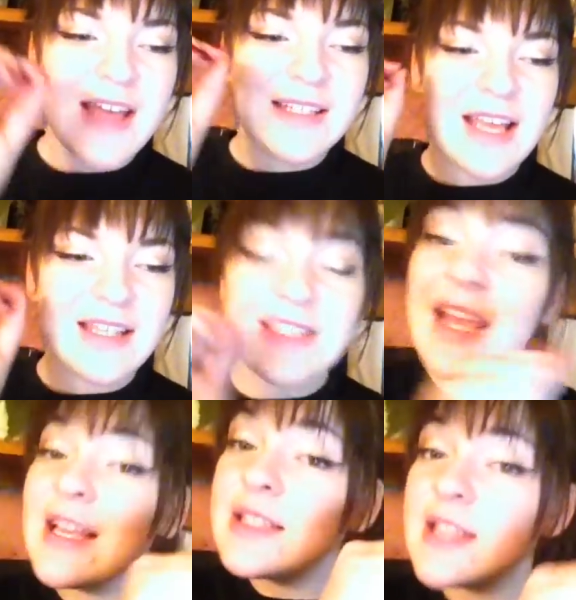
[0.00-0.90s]
day
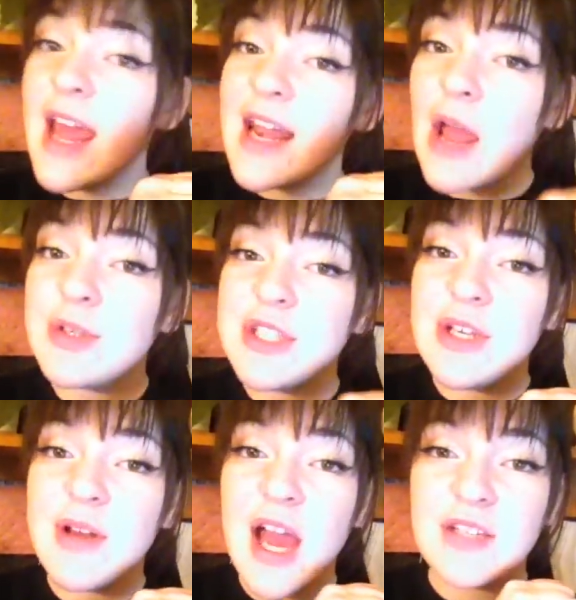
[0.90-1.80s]
six, and I will
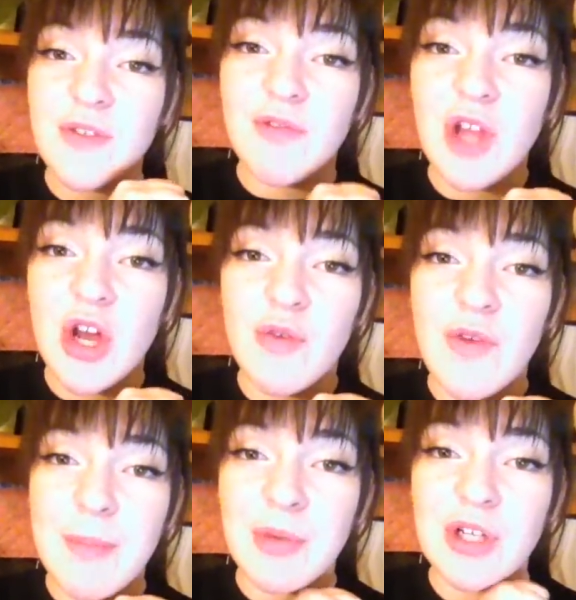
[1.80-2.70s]
see you guys for
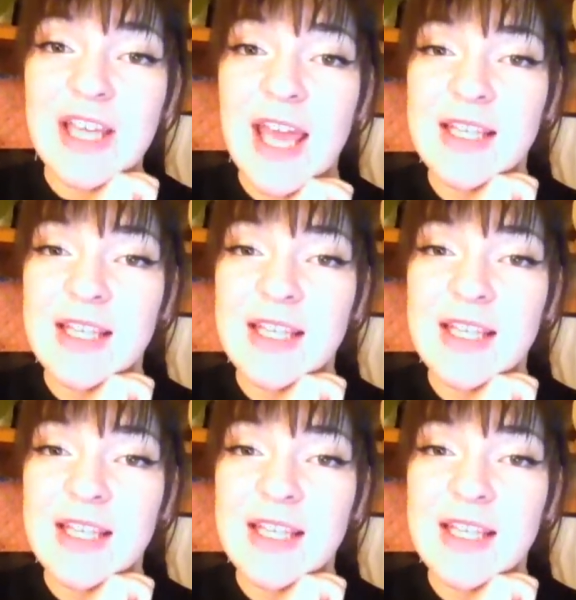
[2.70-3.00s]
Vlogovember day